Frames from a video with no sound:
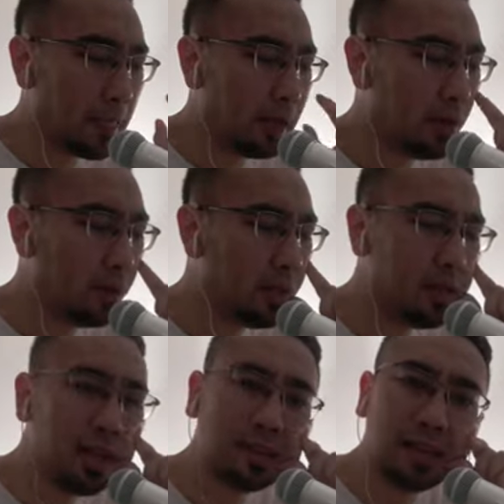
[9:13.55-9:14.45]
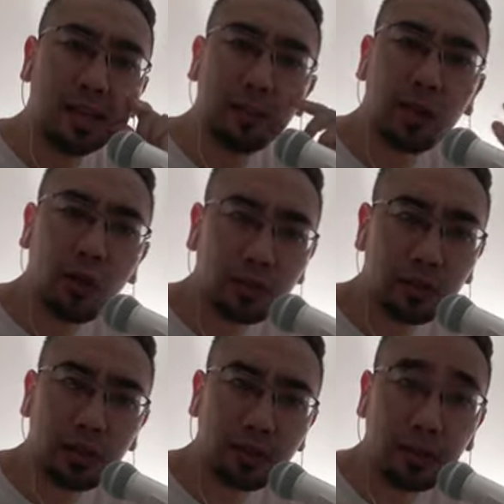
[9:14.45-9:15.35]
The only thing is that because
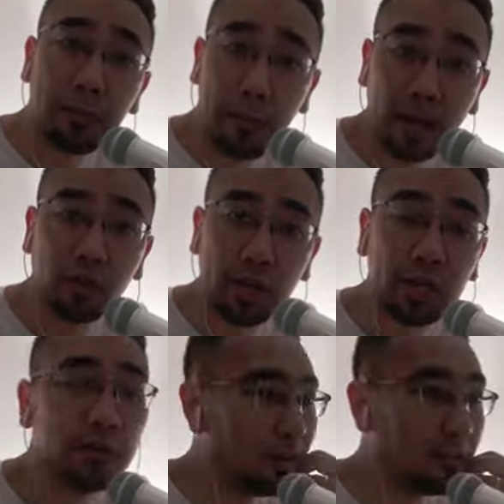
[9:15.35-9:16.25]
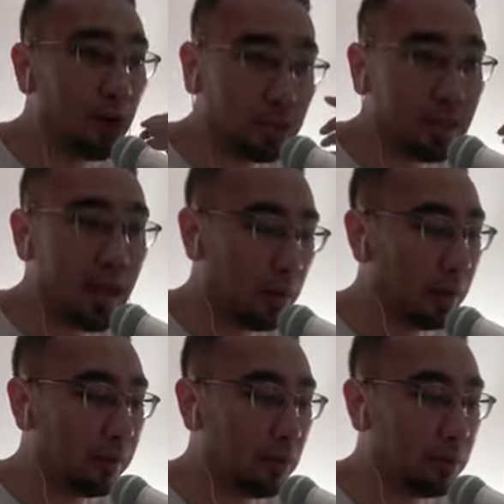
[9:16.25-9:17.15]
it's in Mandarin, the voice guide,
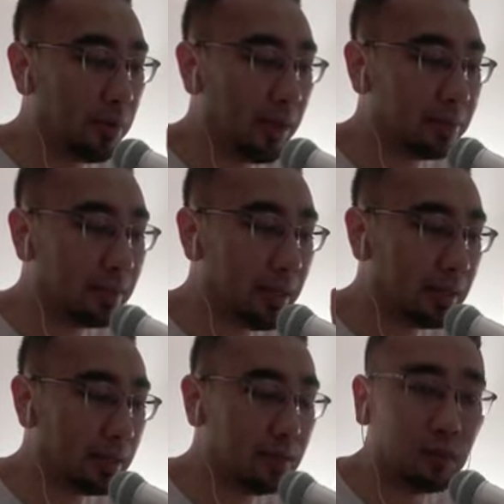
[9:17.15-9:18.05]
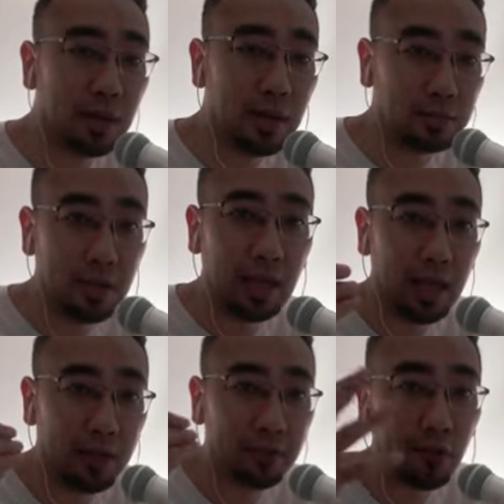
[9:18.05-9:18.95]
whenever you press a button, so there'll be
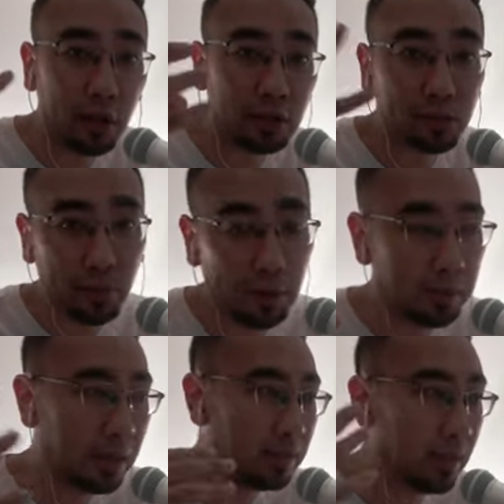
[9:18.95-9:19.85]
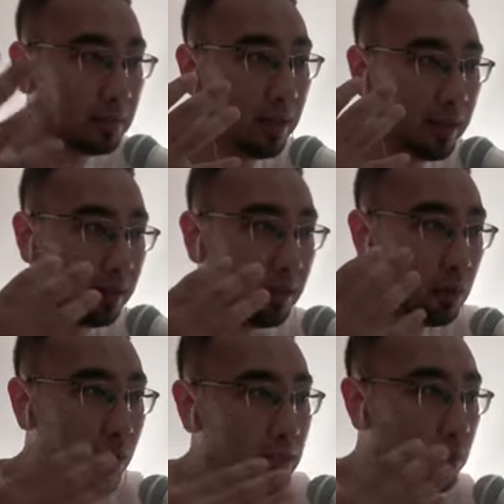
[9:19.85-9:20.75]
a voice prompt that says that
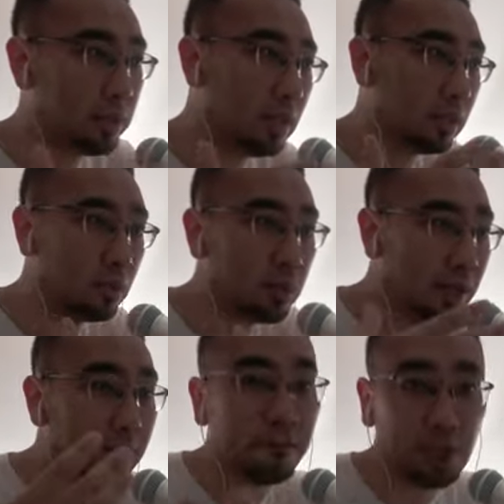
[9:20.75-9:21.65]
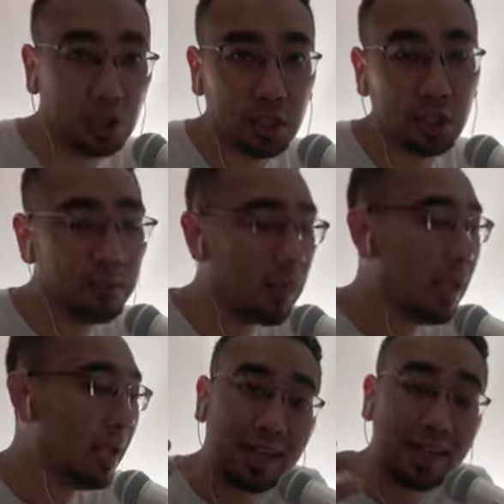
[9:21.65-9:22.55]
you are switching to a feature.
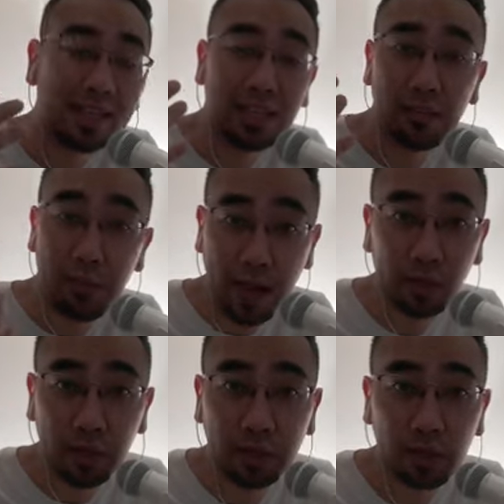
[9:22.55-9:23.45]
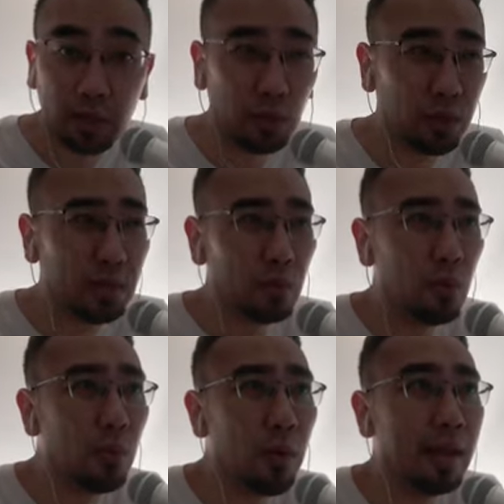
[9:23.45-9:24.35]
It is in Mandarin, so you wouldn't know
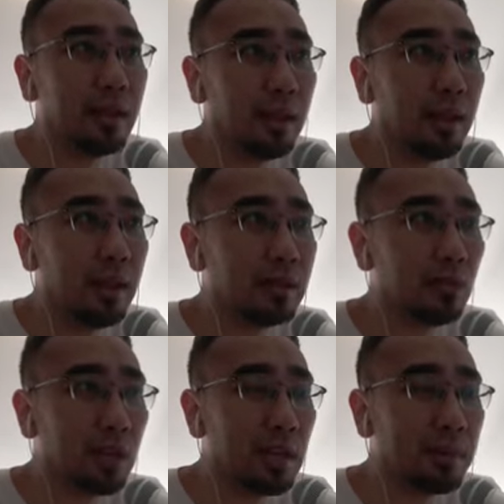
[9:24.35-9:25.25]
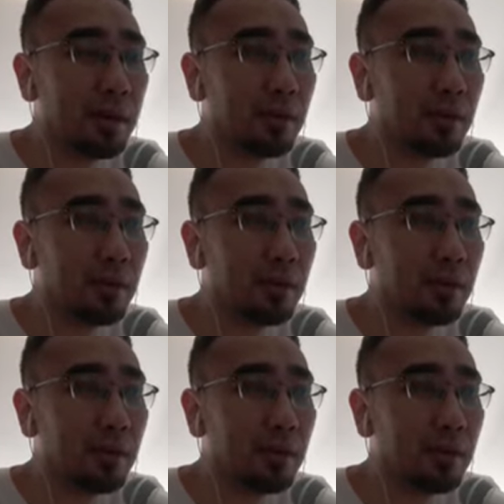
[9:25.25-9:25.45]
what they are talking about